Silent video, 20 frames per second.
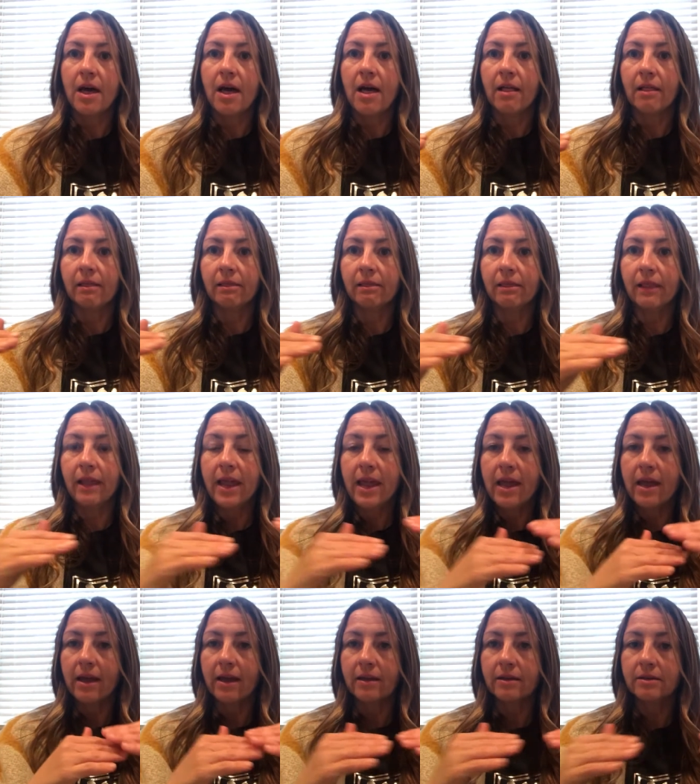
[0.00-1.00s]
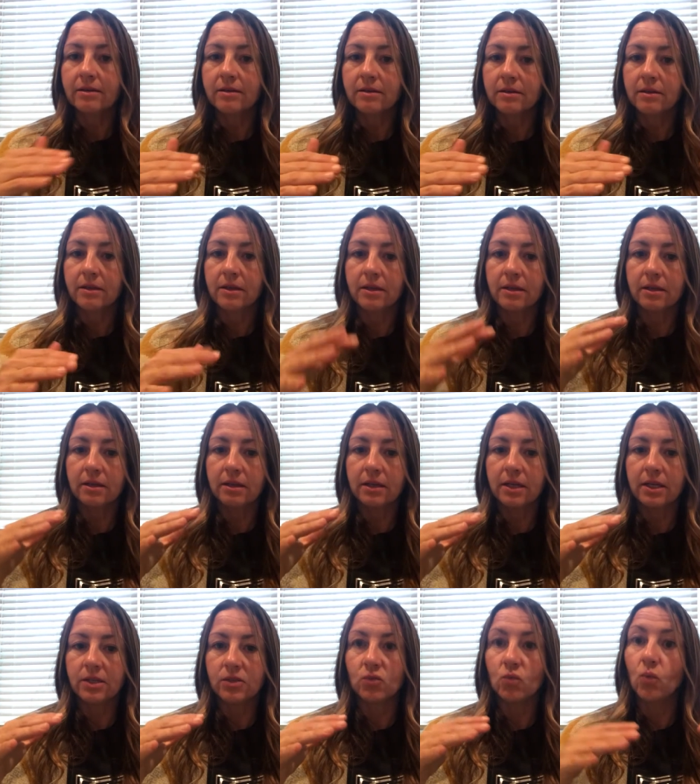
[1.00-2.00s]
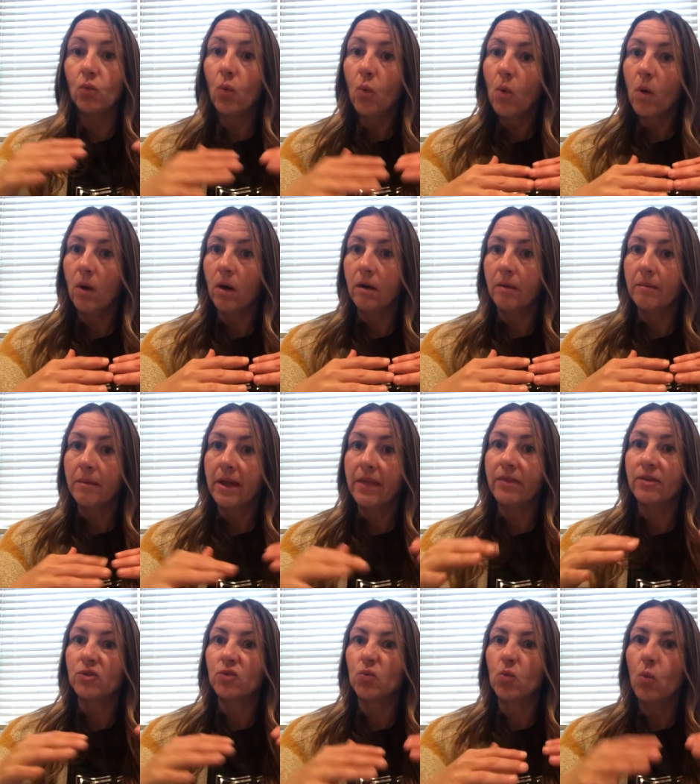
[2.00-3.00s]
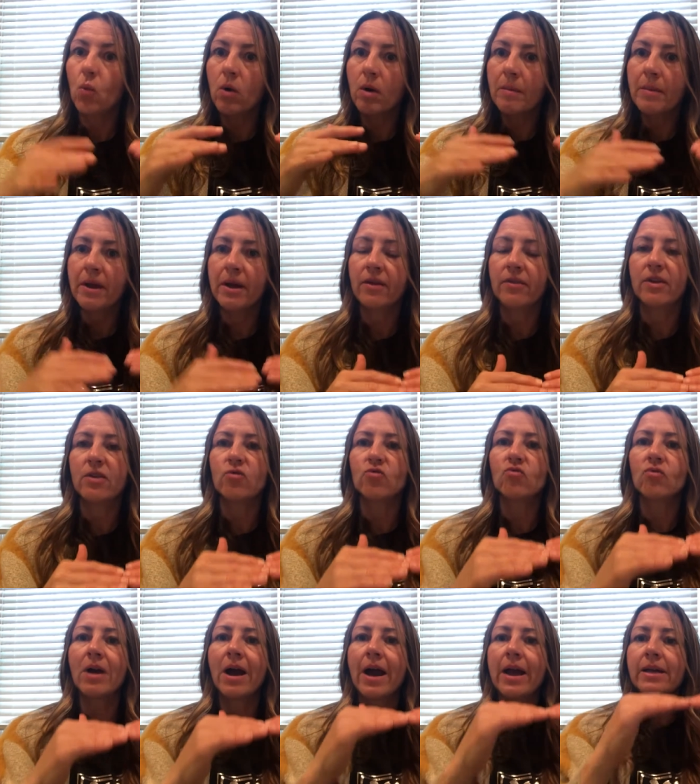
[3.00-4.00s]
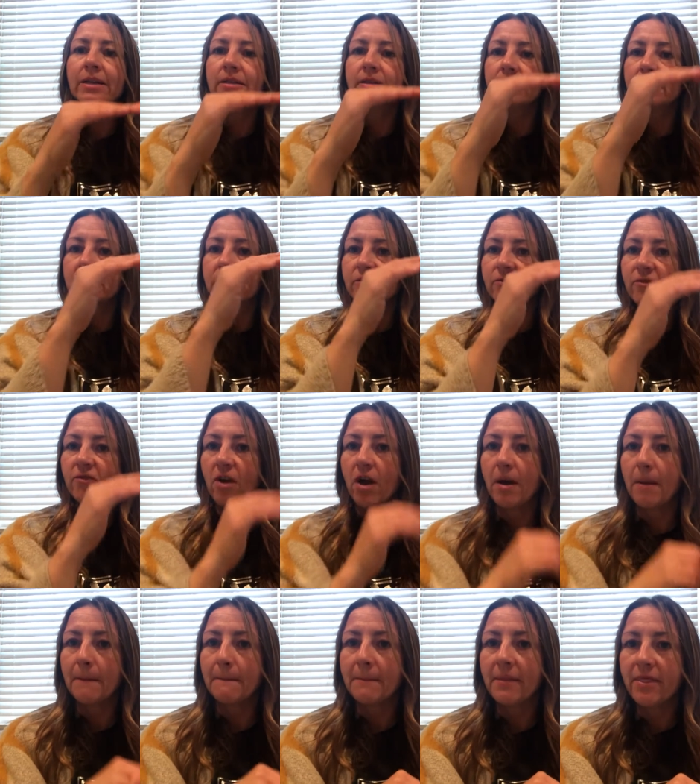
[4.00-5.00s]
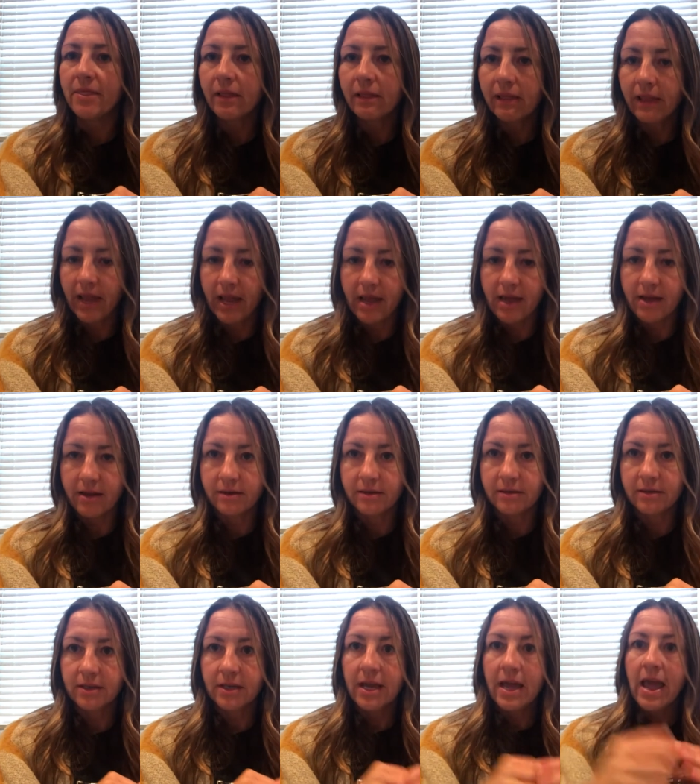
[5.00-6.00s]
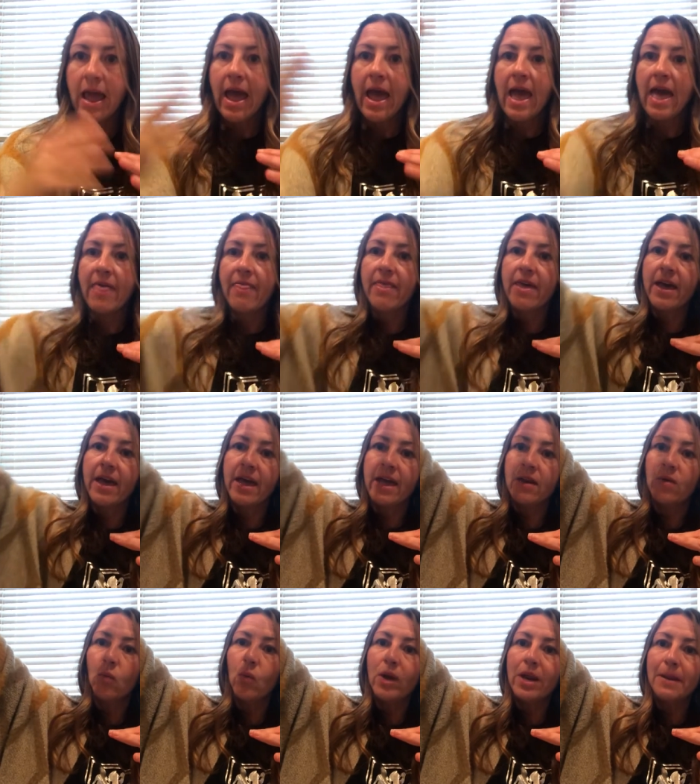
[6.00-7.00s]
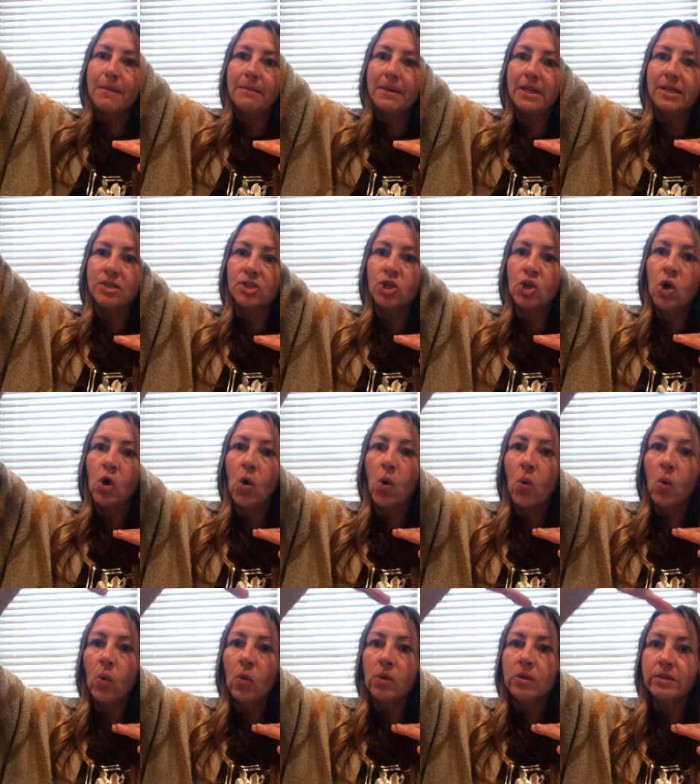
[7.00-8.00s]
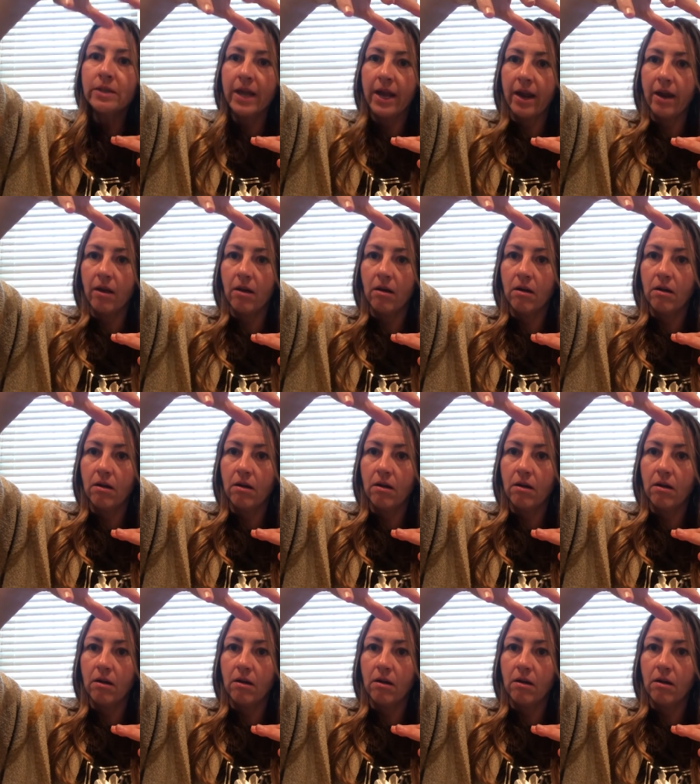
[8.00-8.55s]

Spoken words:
land is warm and there's warm air that rises from the land, and then when it meets cold air